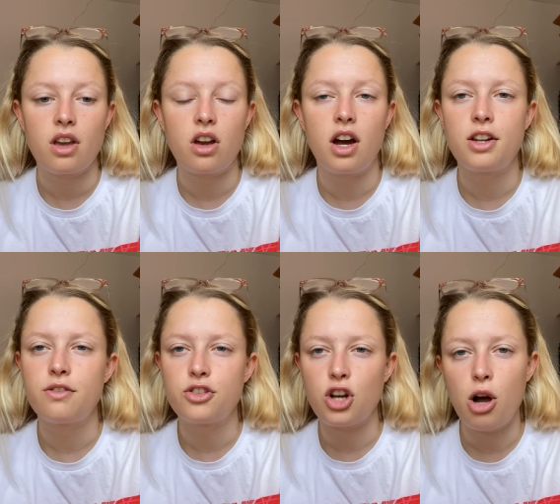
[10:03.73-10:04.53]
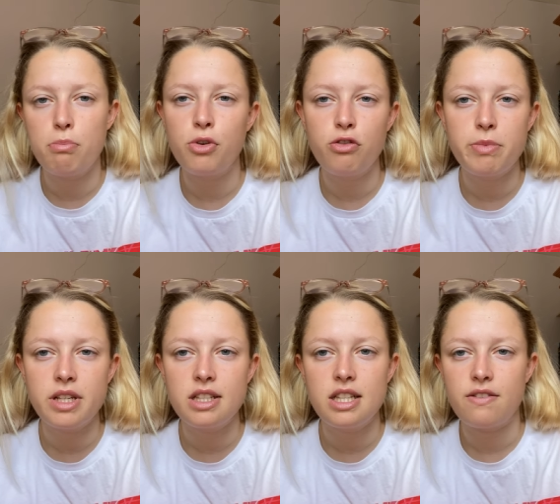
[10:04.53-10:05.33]
kind of sharp
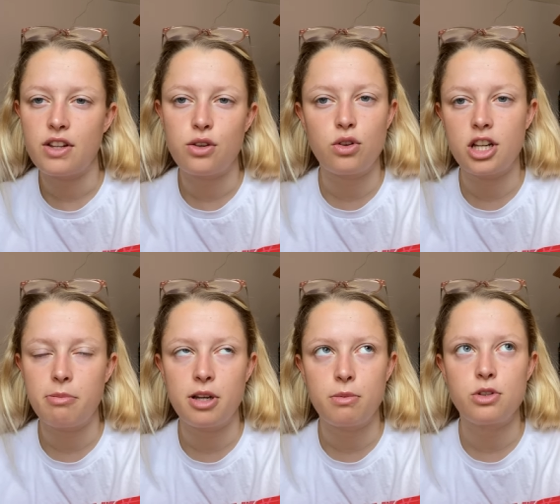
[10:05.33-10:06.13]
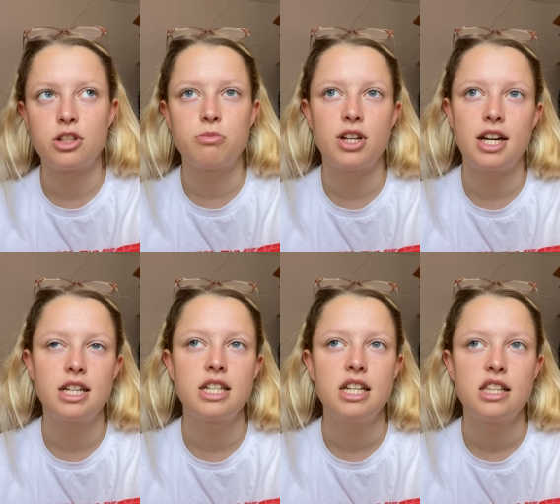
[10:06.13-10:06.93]
movements if like you're not keeping up with the
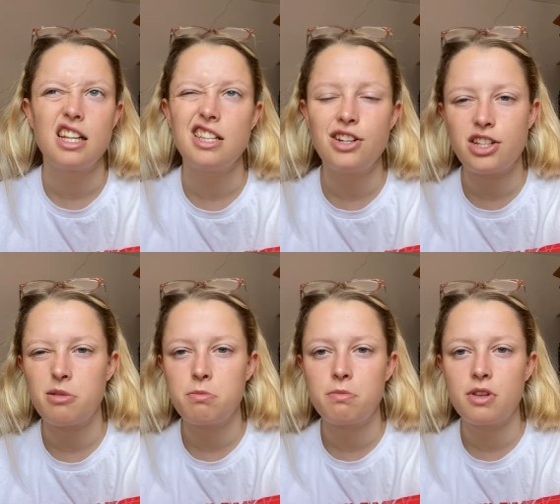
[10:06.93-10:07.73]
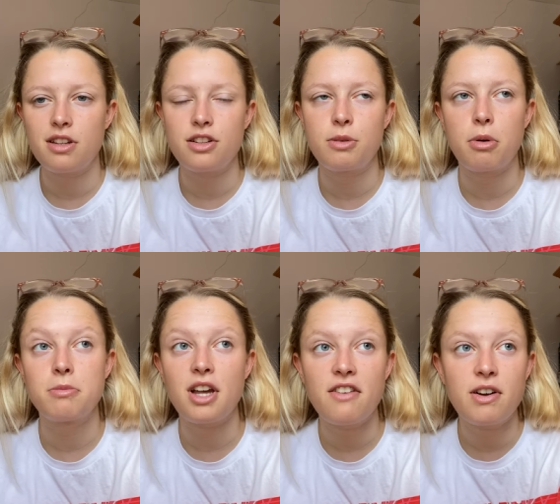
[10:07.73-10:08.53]
subject that's the only time that's the only
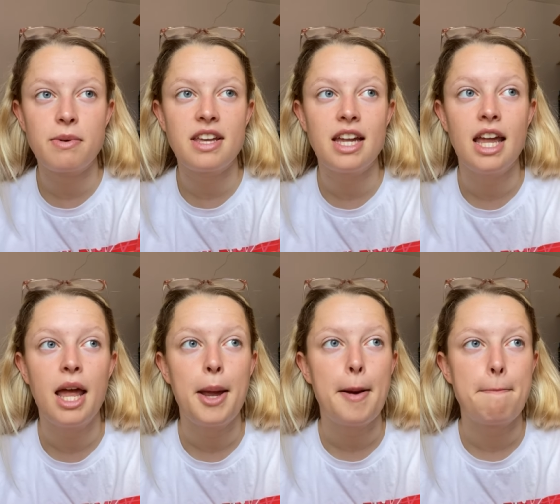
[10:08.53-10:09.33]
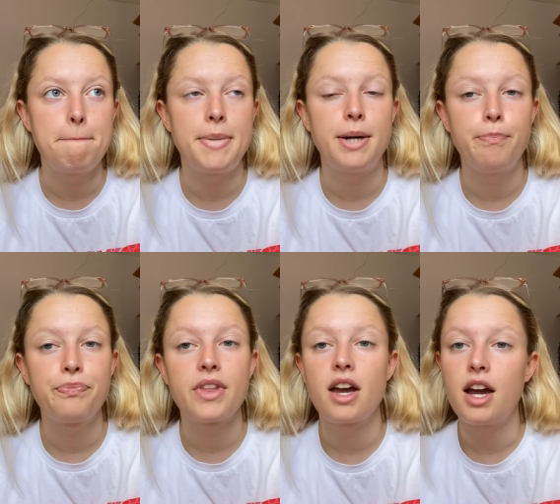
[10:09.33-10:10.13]
problems I found with it but
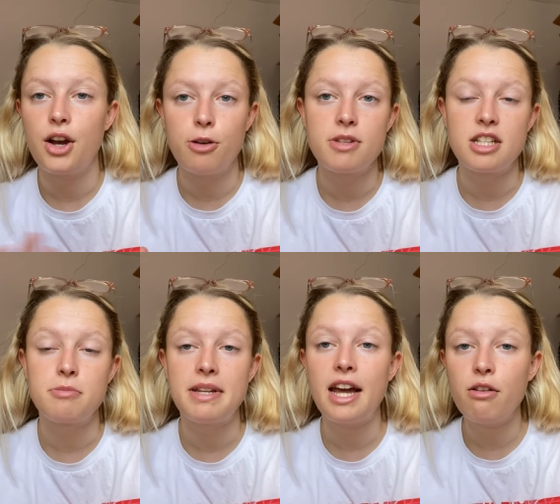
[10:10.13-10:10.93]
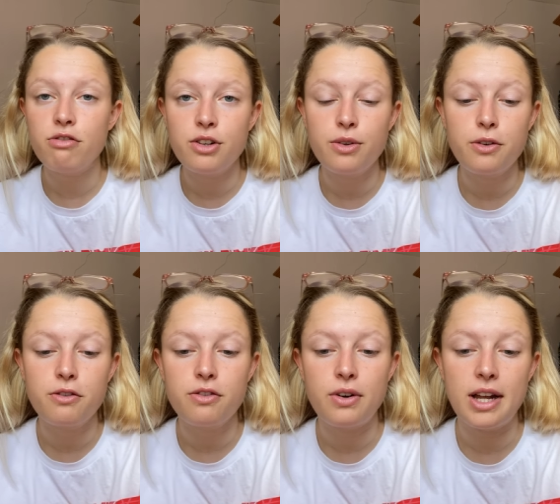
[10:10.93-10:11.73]
I hope this has been helpful
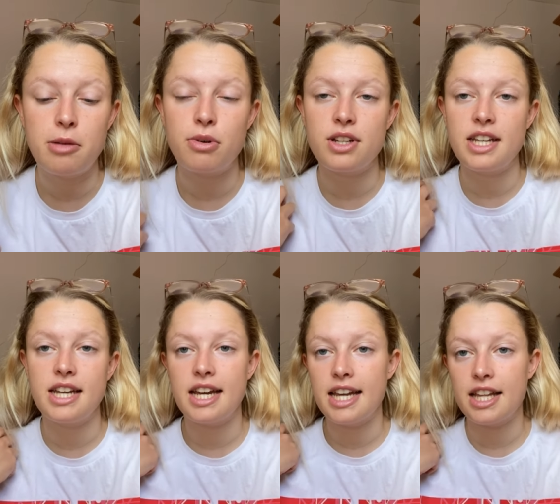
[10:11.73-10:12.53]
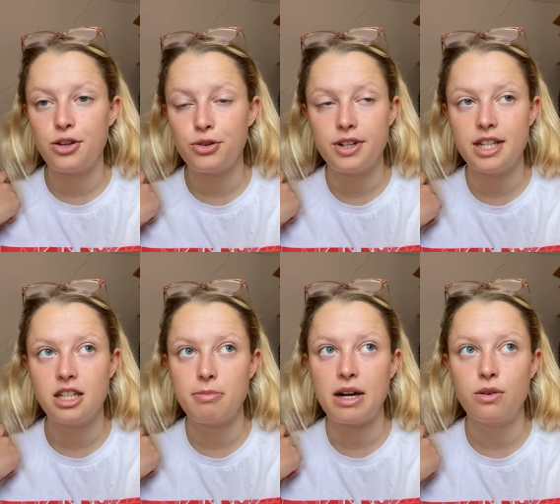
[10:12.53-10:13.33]
for anybody intrigued
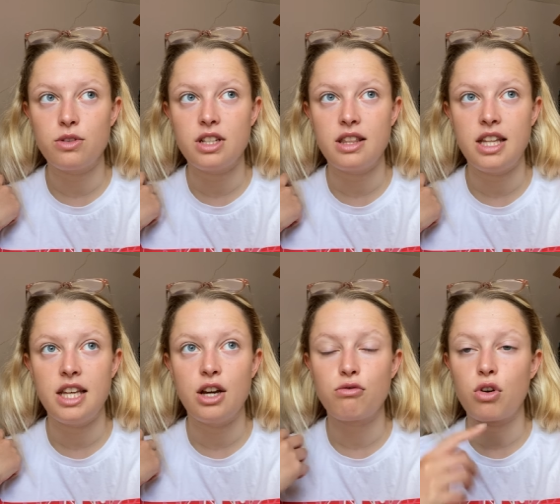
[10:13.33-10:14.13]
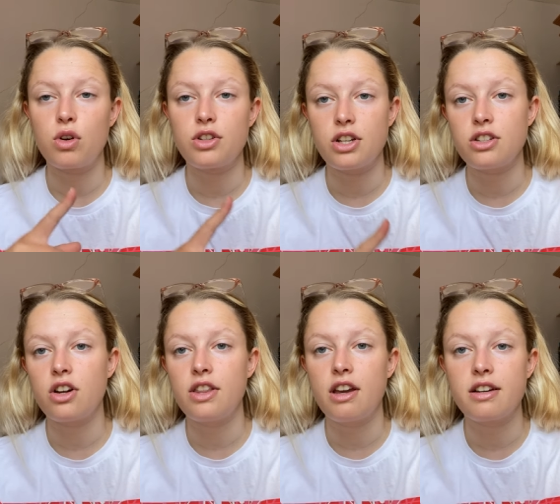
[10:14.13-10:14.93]
about the roller shutter
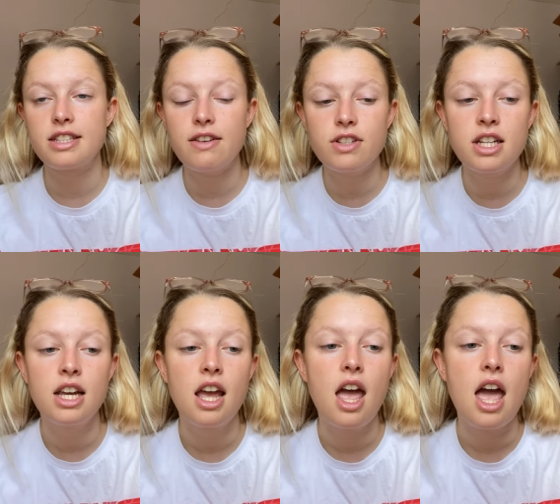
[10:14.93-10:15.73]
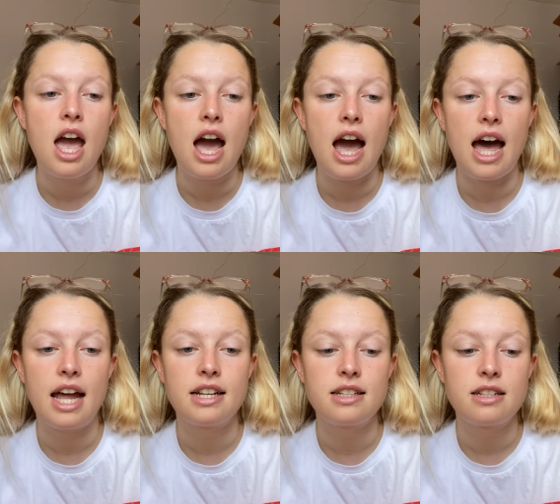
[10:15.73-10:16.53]
on the R7
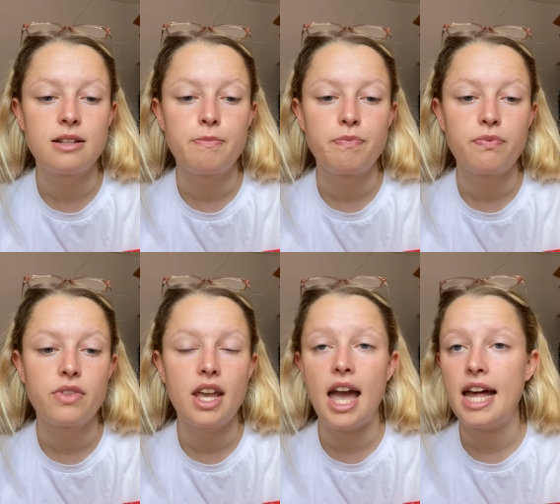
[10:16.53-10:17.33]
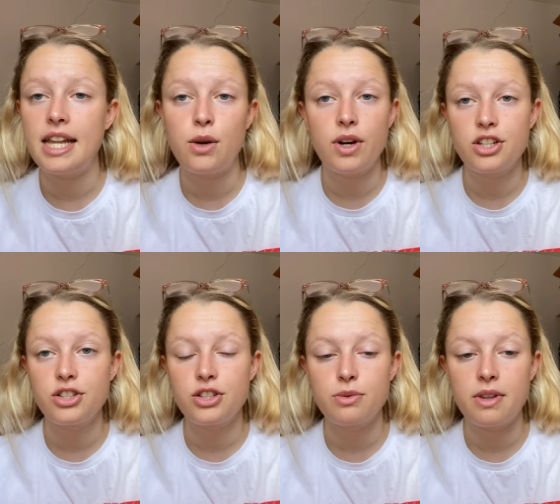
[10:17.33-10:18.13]
and any
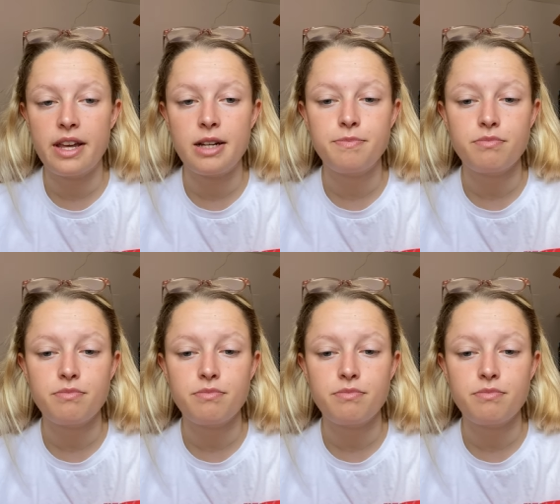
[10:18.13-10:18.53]
questions with it